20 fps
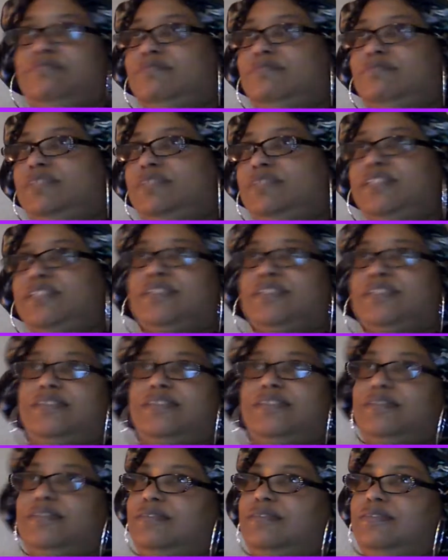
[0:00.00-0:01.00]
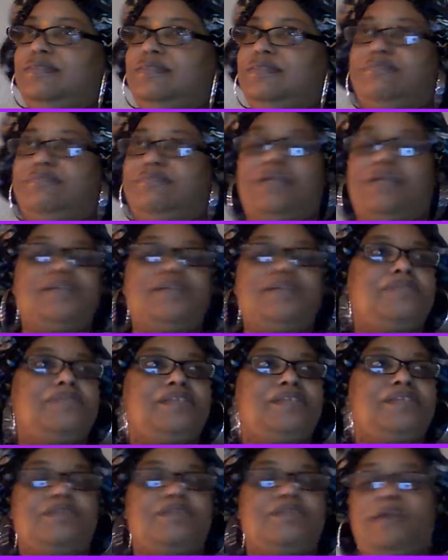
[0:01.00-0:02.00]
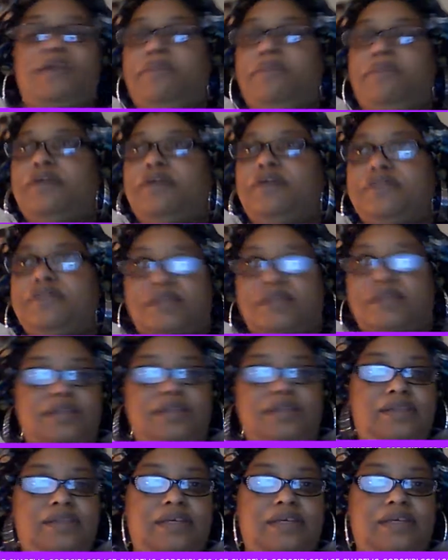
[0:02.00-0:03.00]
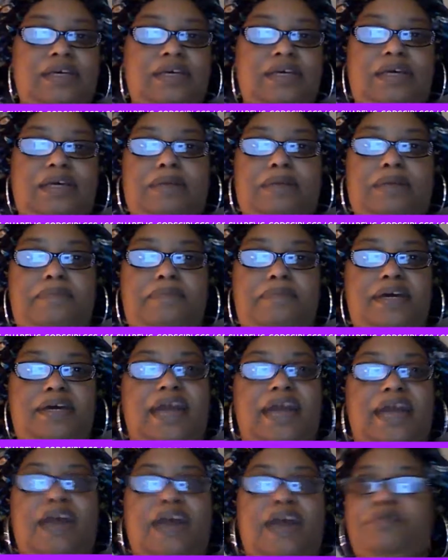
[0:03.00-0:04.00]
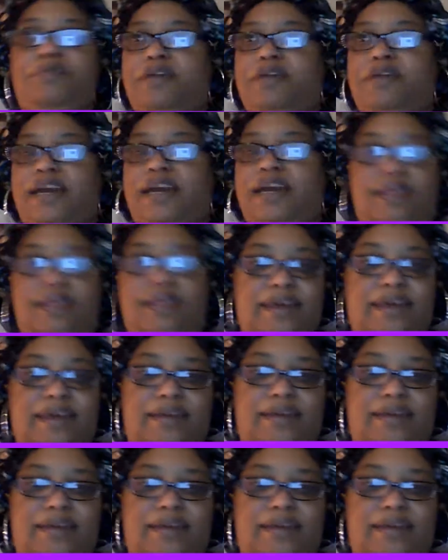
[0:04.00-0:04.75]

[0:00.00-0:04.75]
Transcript: This, my husband is a great person, but I grew out of that.